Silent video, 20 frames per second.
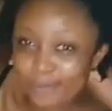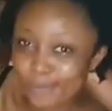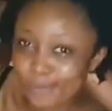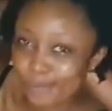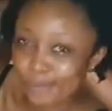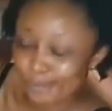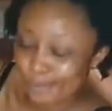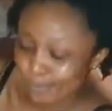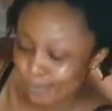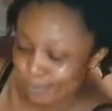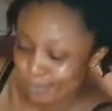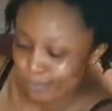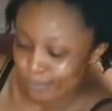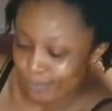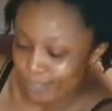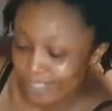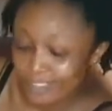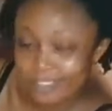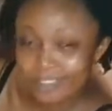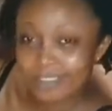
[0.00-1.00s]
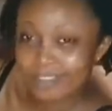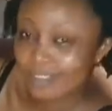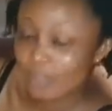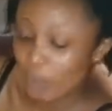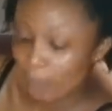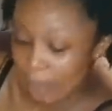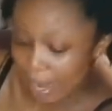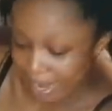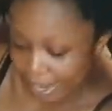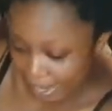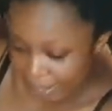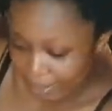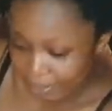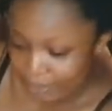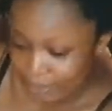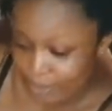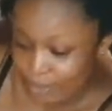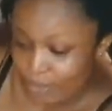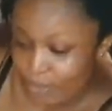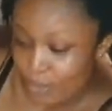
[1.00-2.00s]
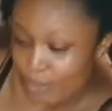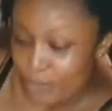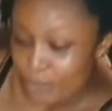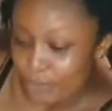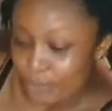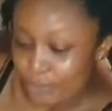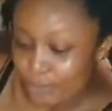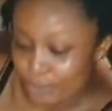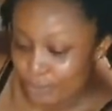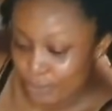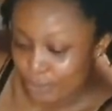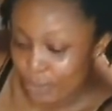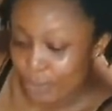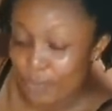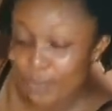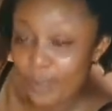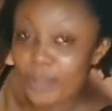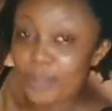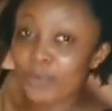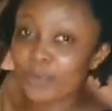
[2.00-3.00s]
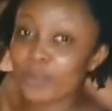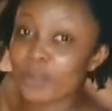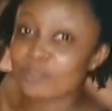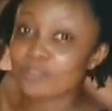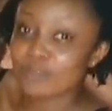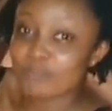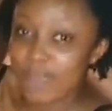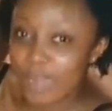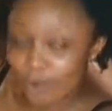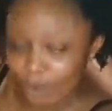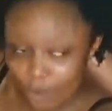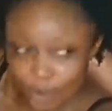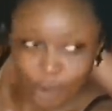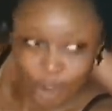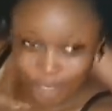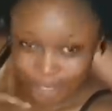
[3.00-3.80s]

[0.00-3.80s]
not fair. That's this not fair. This is you people's house so that I came to. My own